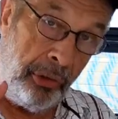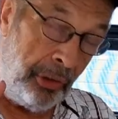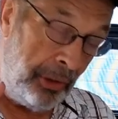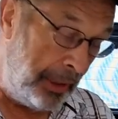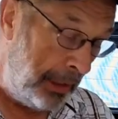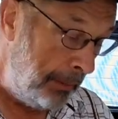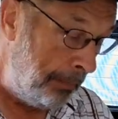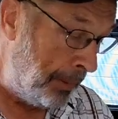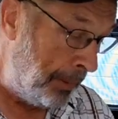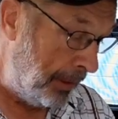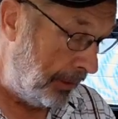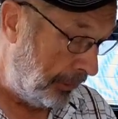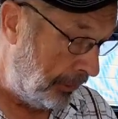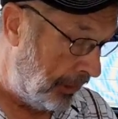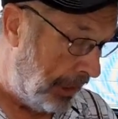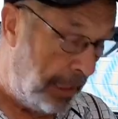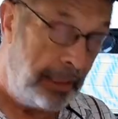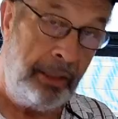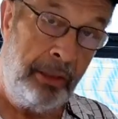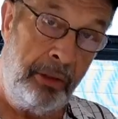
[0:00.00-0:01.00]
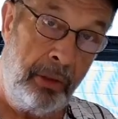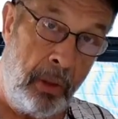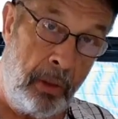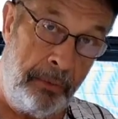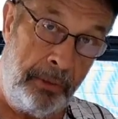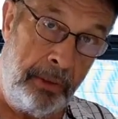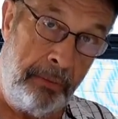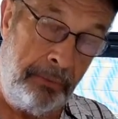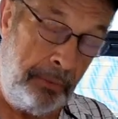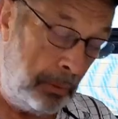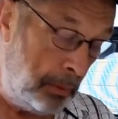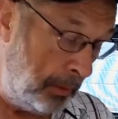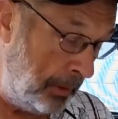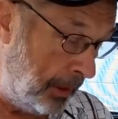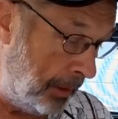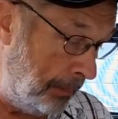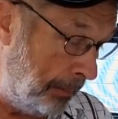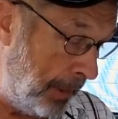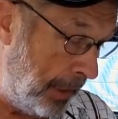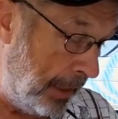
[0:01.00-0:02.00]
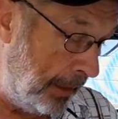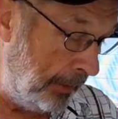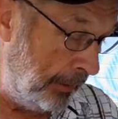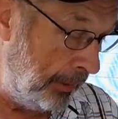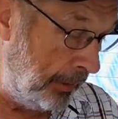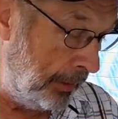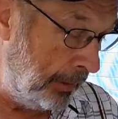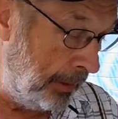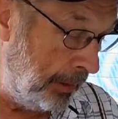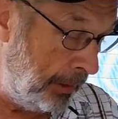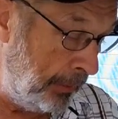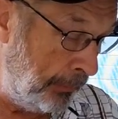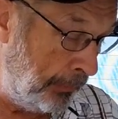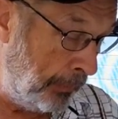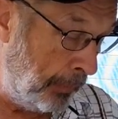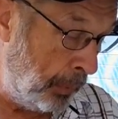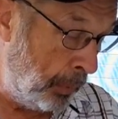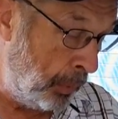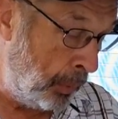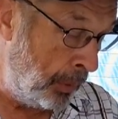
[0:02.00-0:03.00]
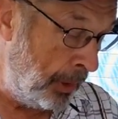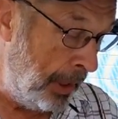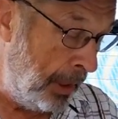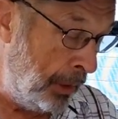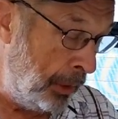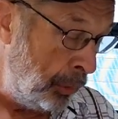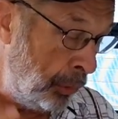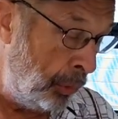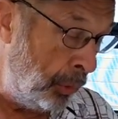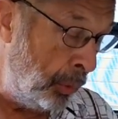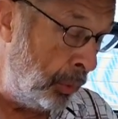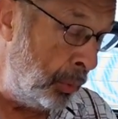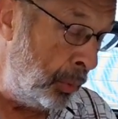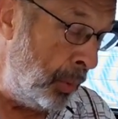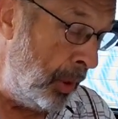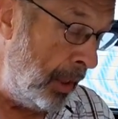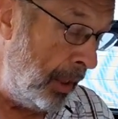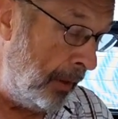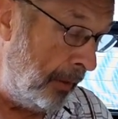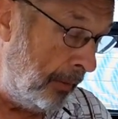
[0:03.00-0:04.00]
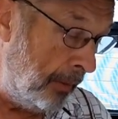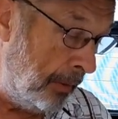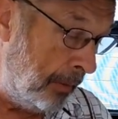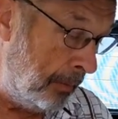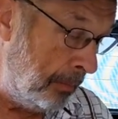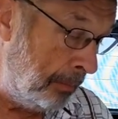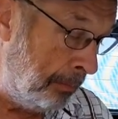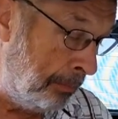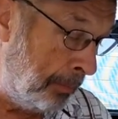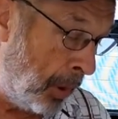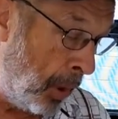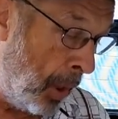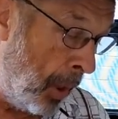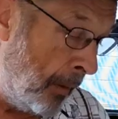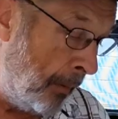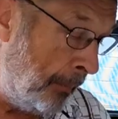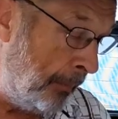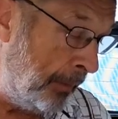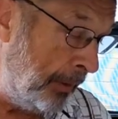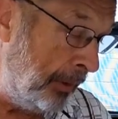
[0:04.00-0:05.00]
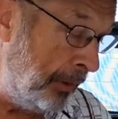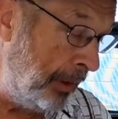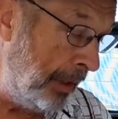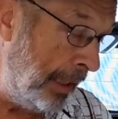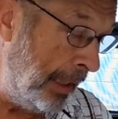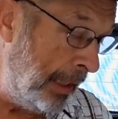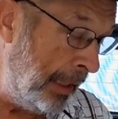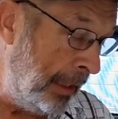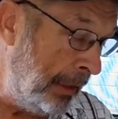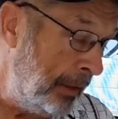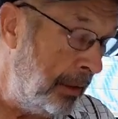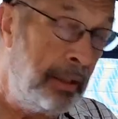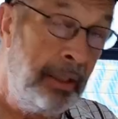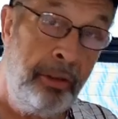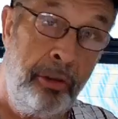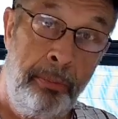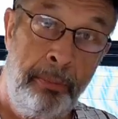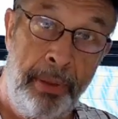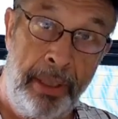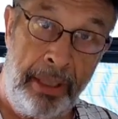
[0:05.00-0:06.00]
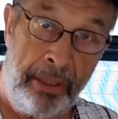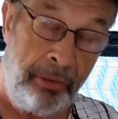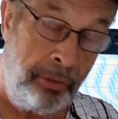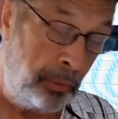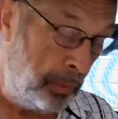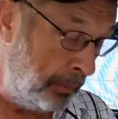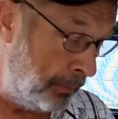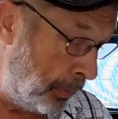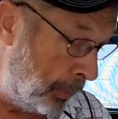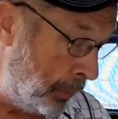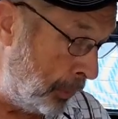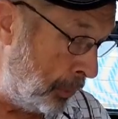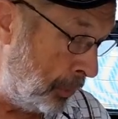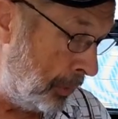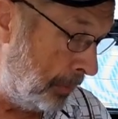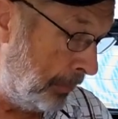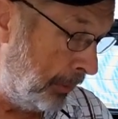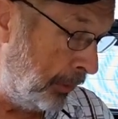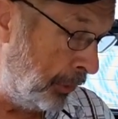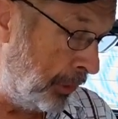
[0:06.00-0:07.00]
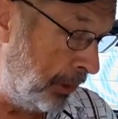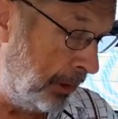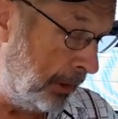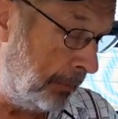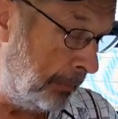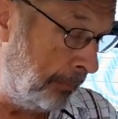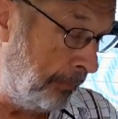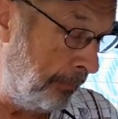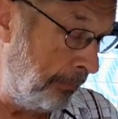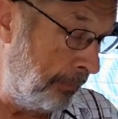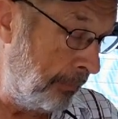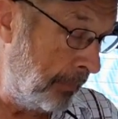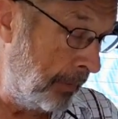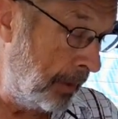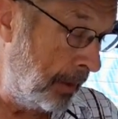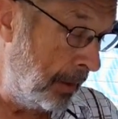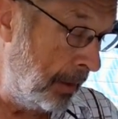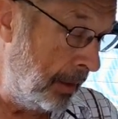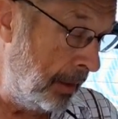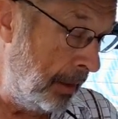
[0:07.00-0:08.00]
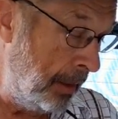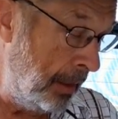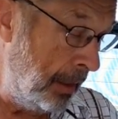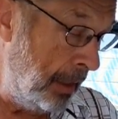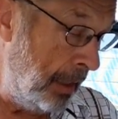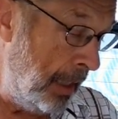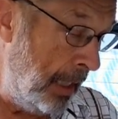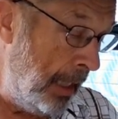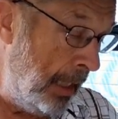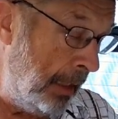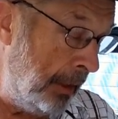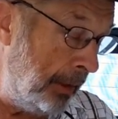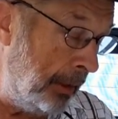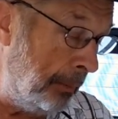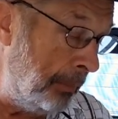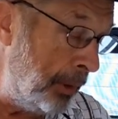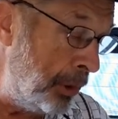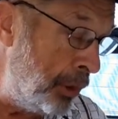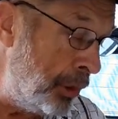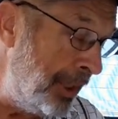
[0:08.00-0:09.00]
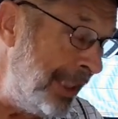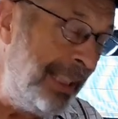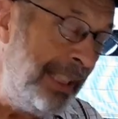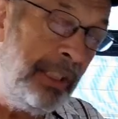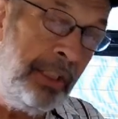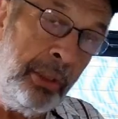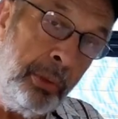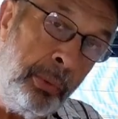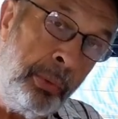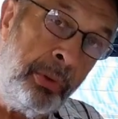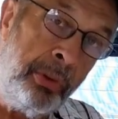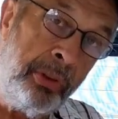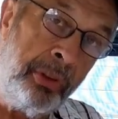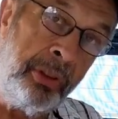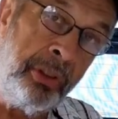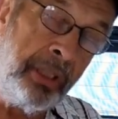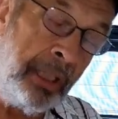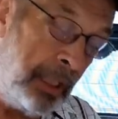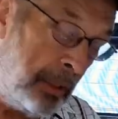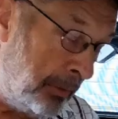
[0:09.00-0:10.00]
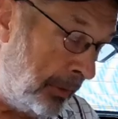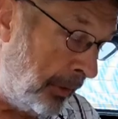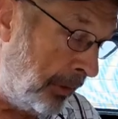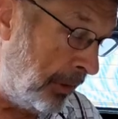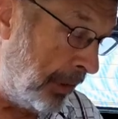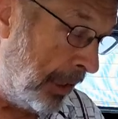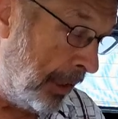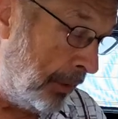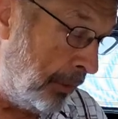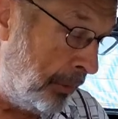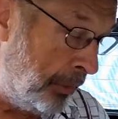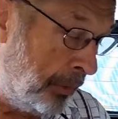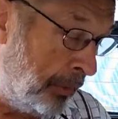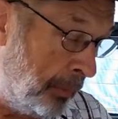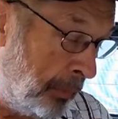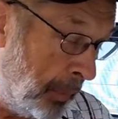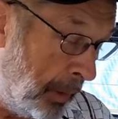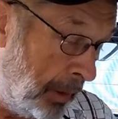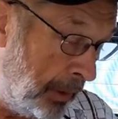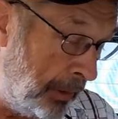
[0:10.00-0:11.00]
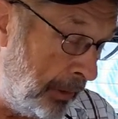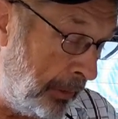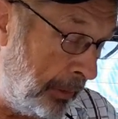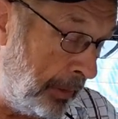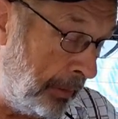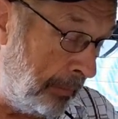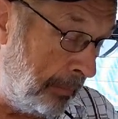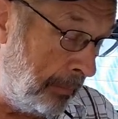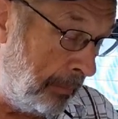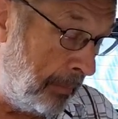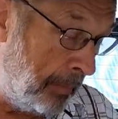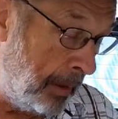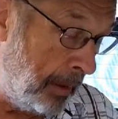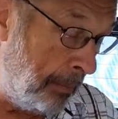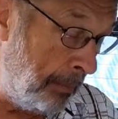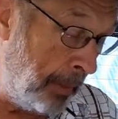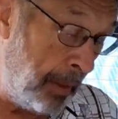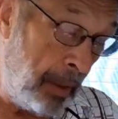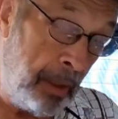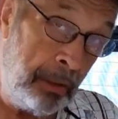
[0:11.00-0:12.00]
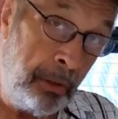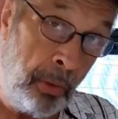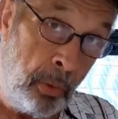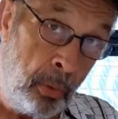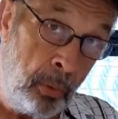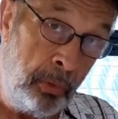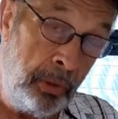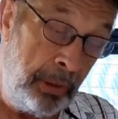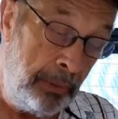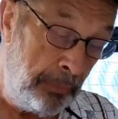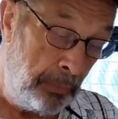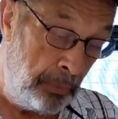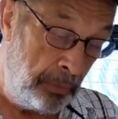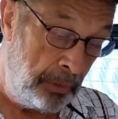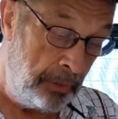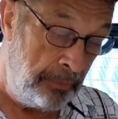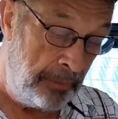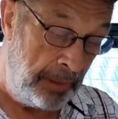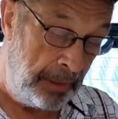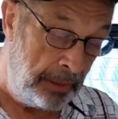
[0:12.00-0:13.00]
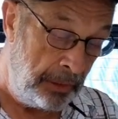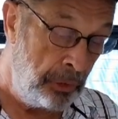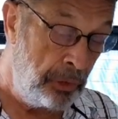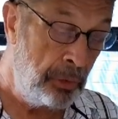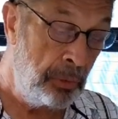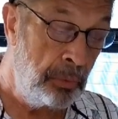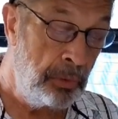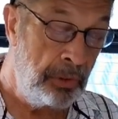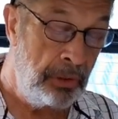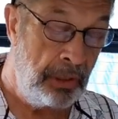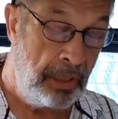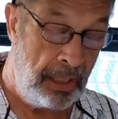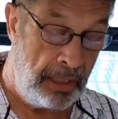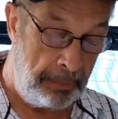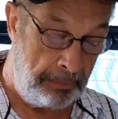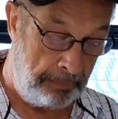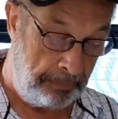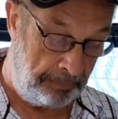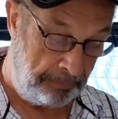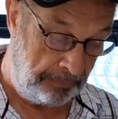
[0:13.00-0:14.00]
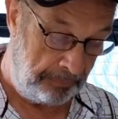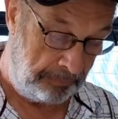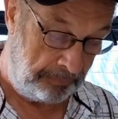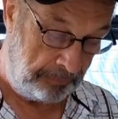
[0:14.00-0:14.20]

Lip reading: 3% of the full capacity for 2 coffees in an espresso virtual machine. The machine uses around 1000 watts, but only for a very short time.